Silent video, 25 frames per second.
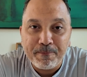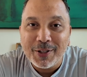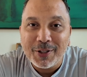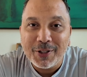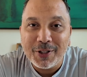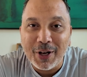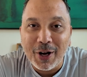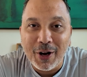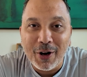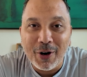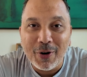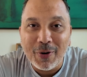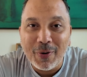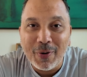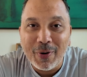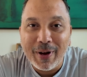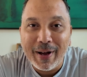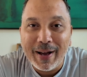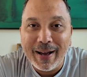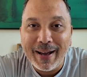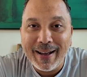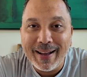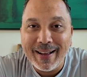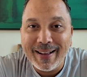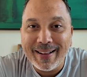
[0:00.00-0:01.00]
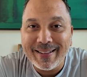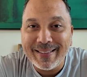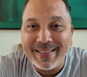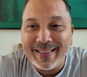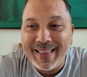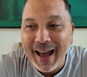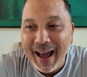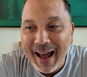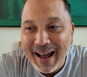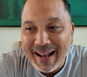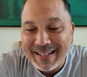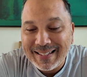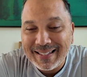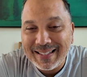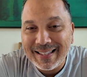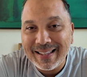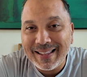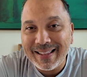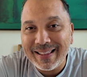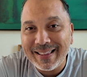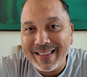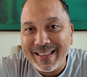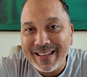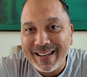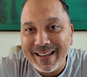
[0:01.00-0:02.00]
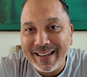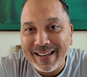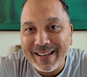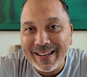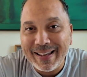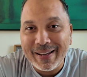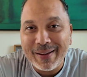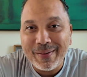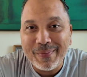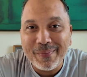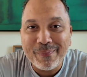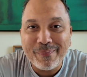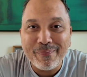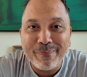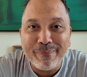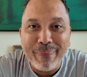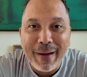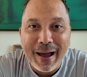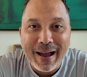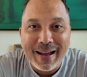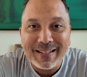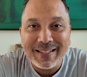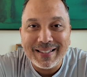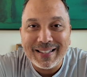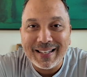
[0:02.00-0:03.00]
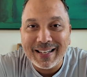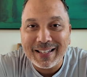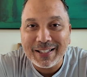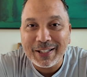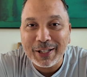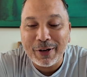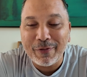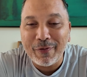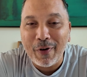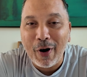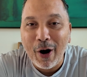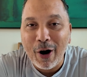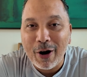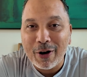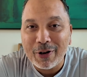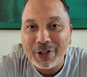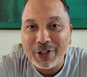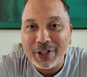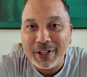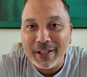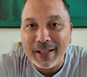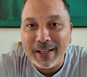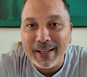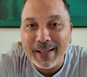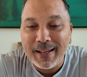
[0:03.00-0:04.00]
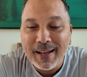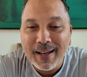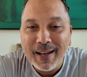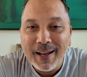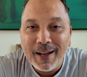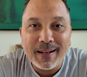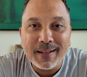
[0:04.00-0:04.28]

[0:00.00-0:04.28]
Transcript: So that's the basics of Archie.